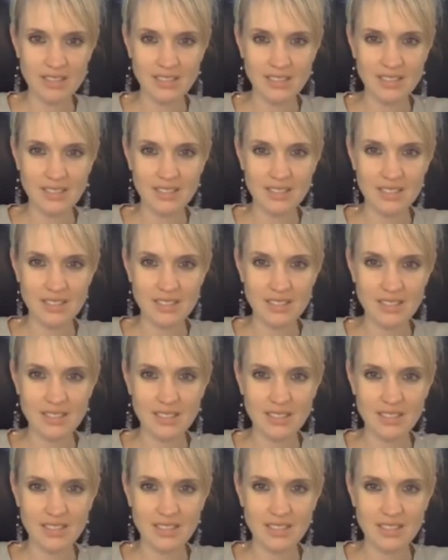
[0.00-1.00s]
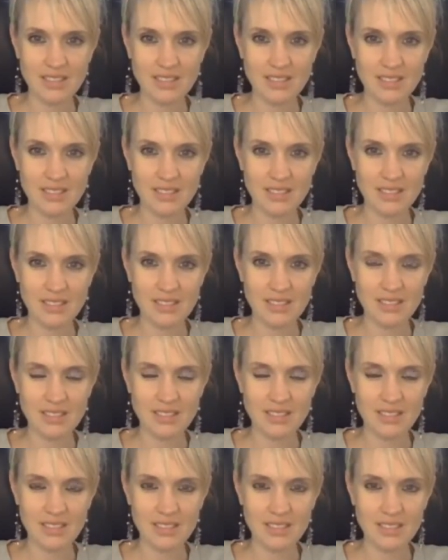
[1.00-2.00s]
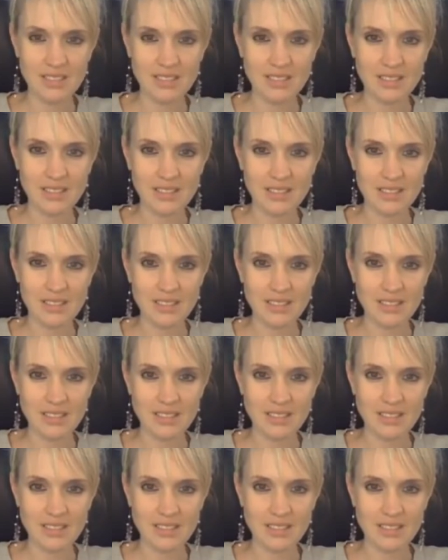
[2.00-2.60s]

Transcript: Nothing is said.